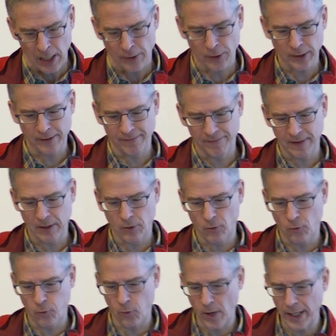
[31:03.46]
so it's
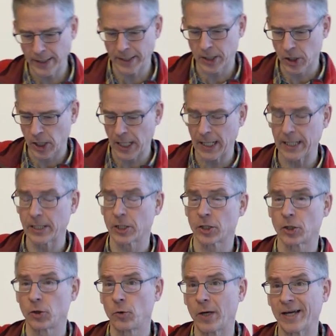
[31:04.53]
quite a
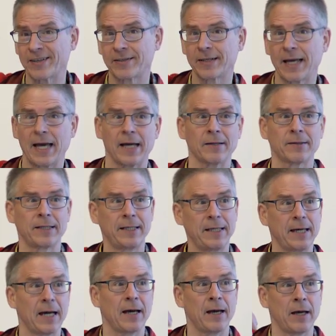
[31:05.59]
challenge to extract
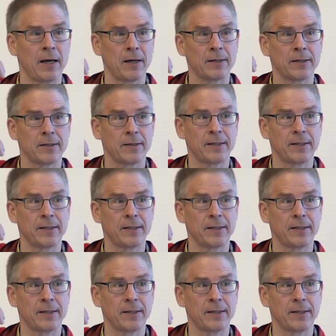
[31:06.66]
the uh,